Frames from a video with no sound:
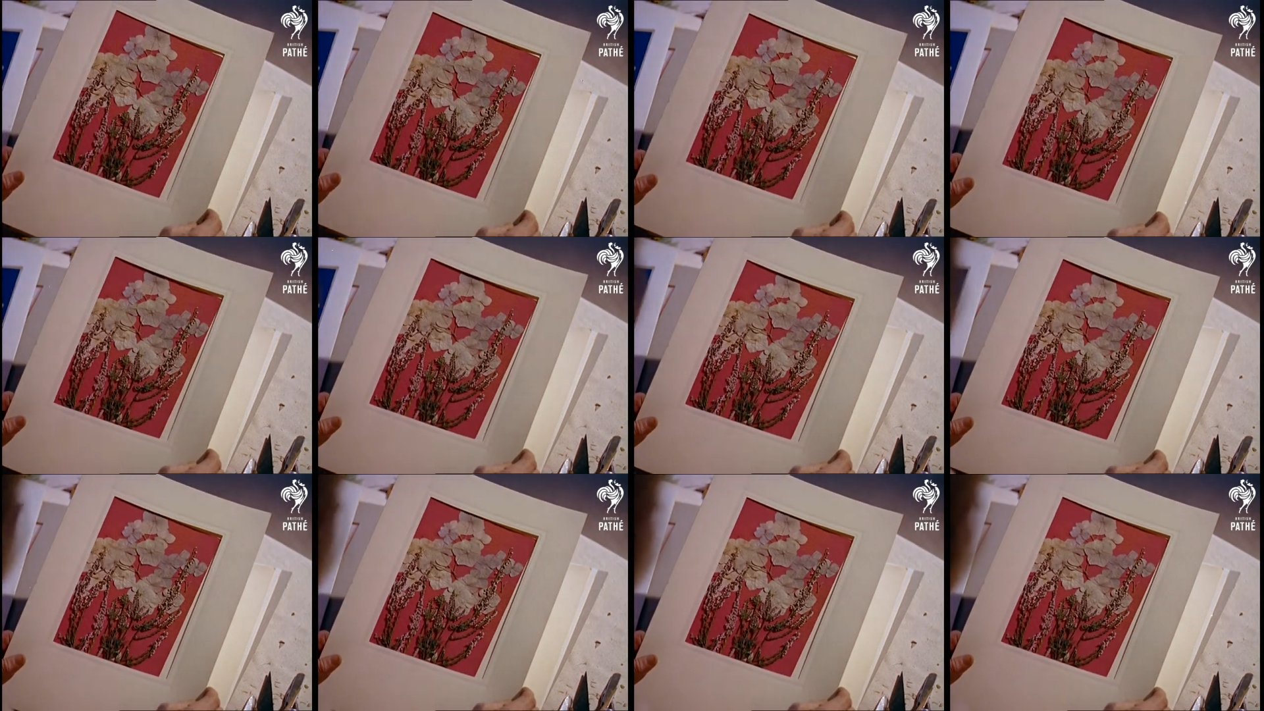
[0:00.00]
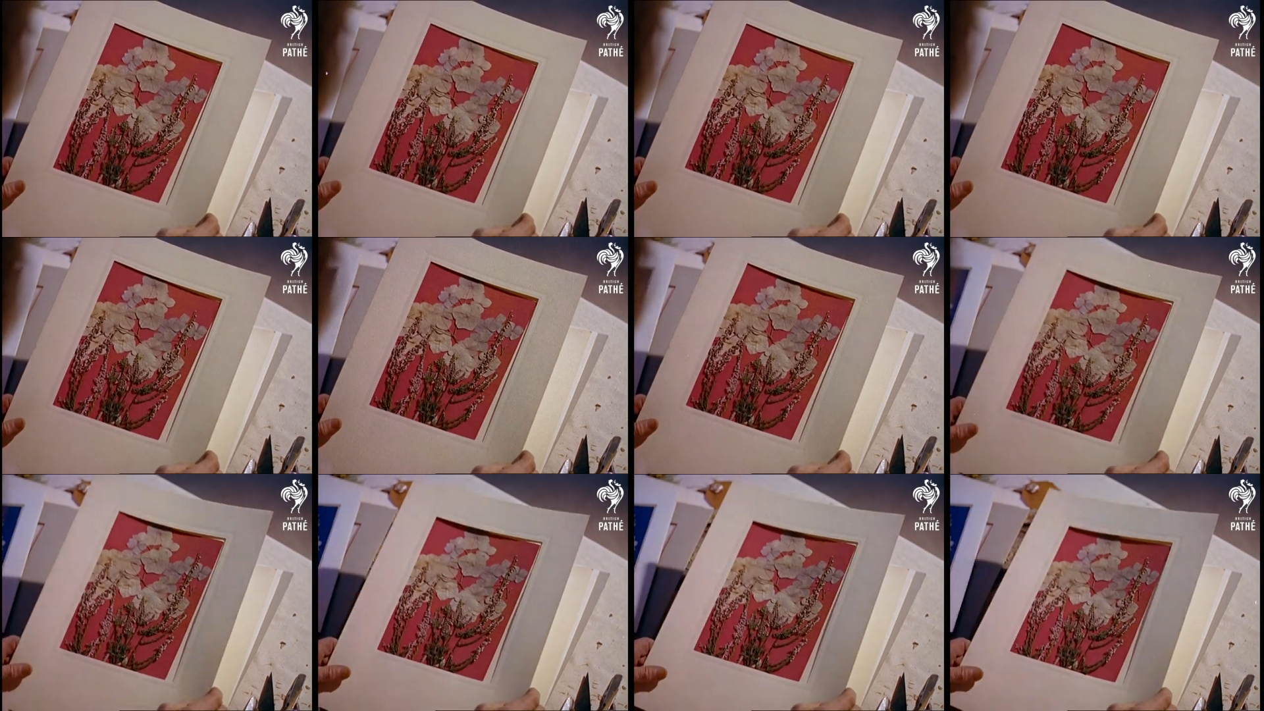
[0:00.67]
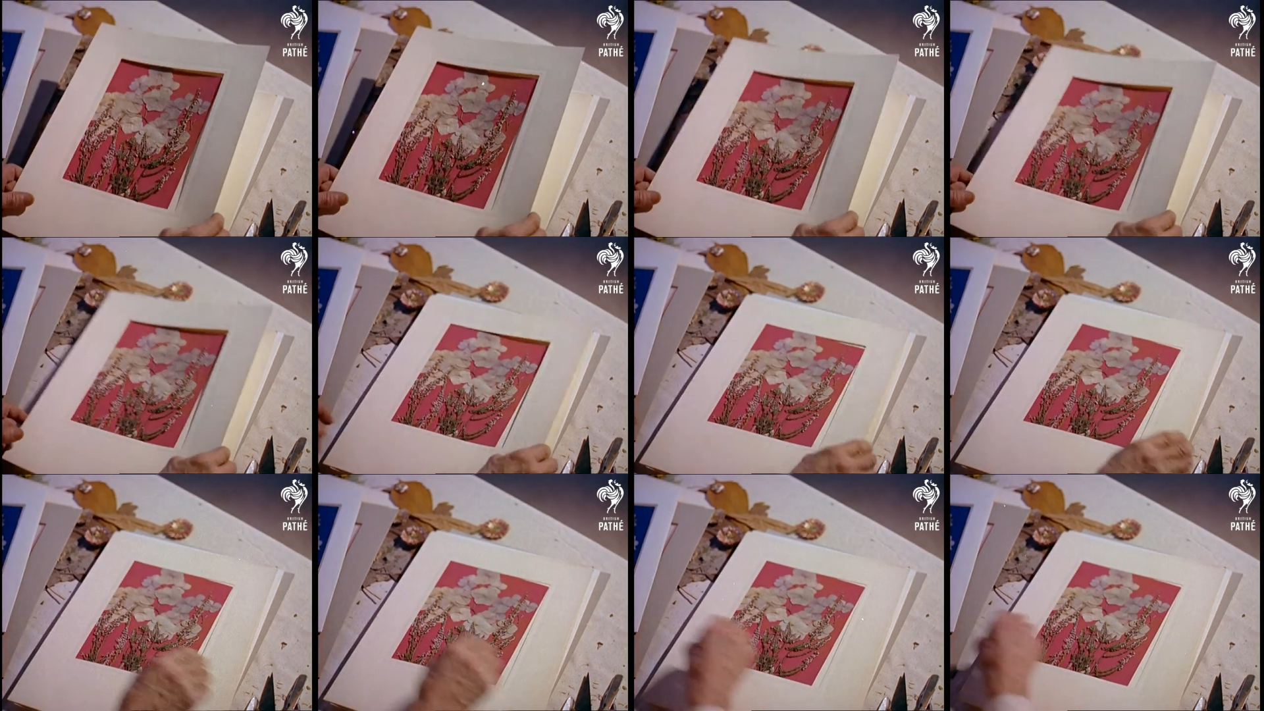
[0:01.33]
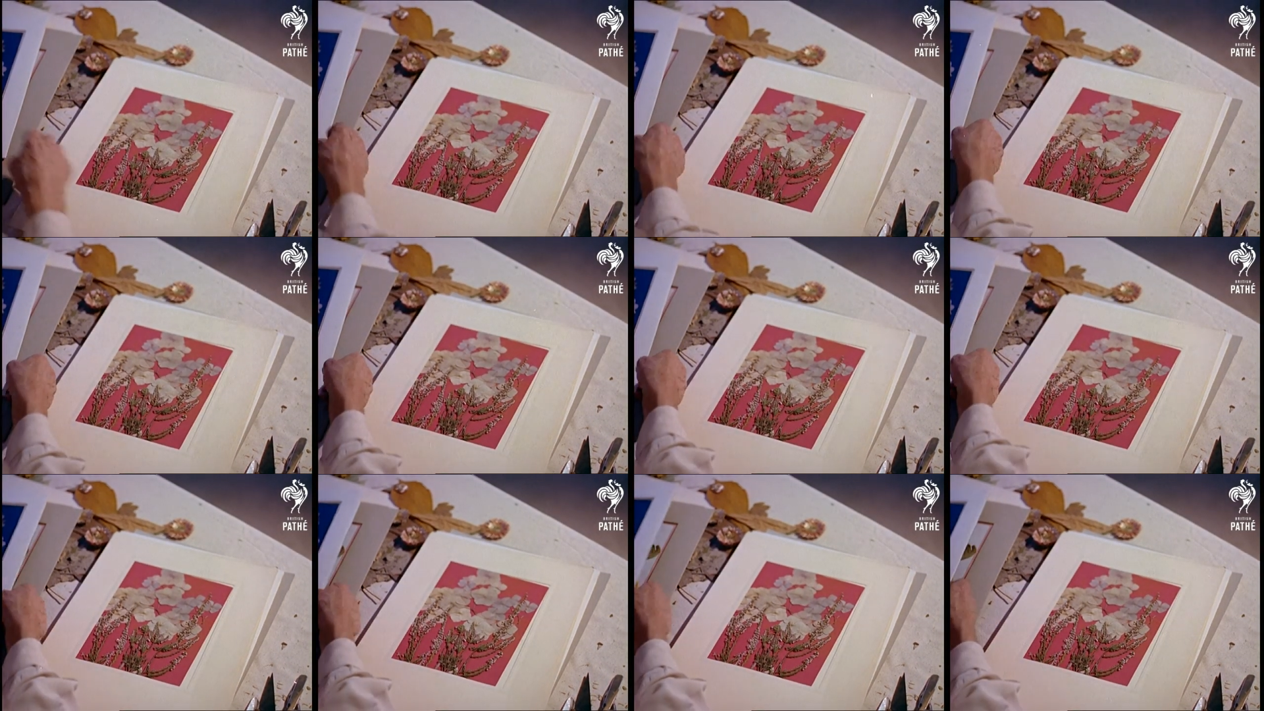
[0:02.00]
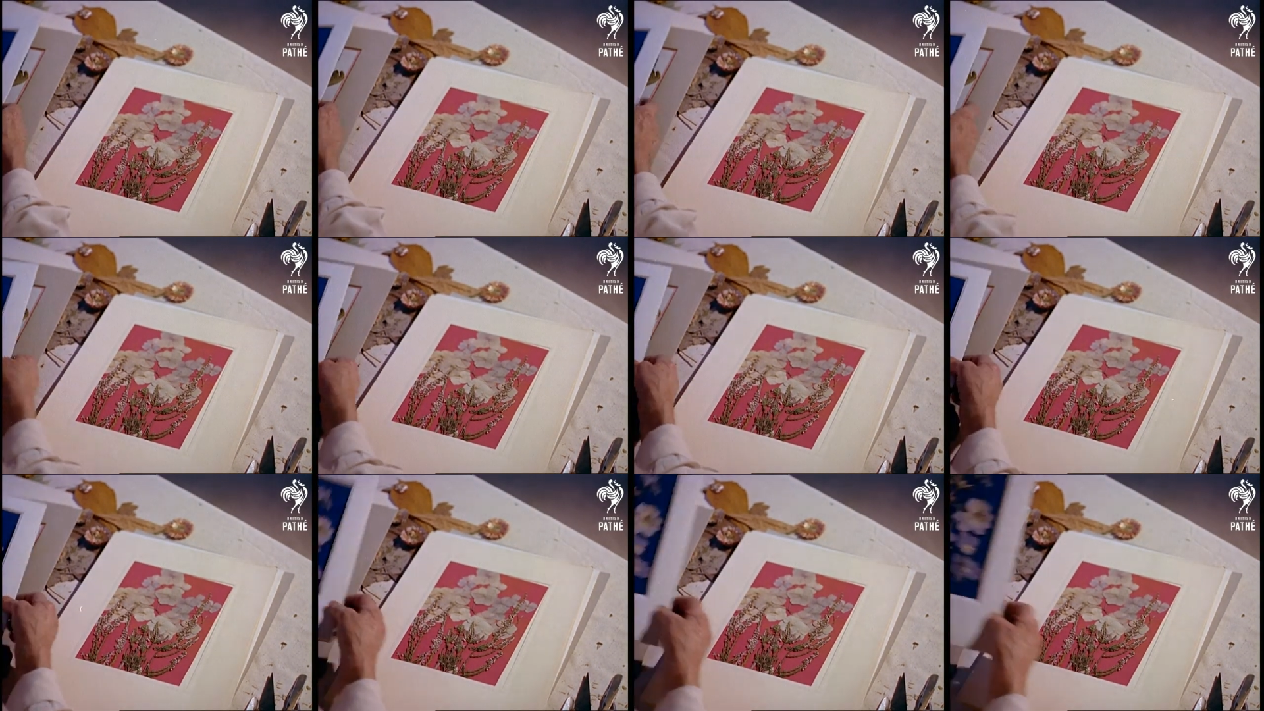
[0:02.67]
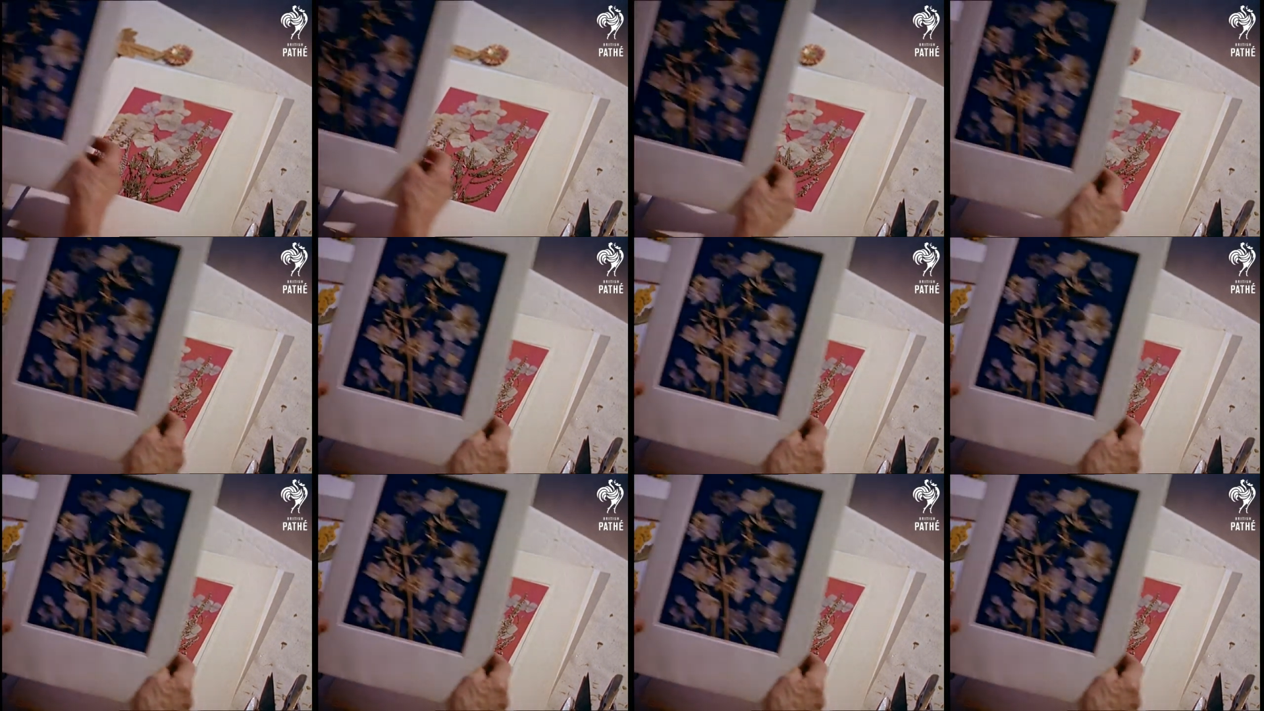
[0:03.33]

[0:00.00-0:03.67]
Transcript: Nobody's mouth can be seen.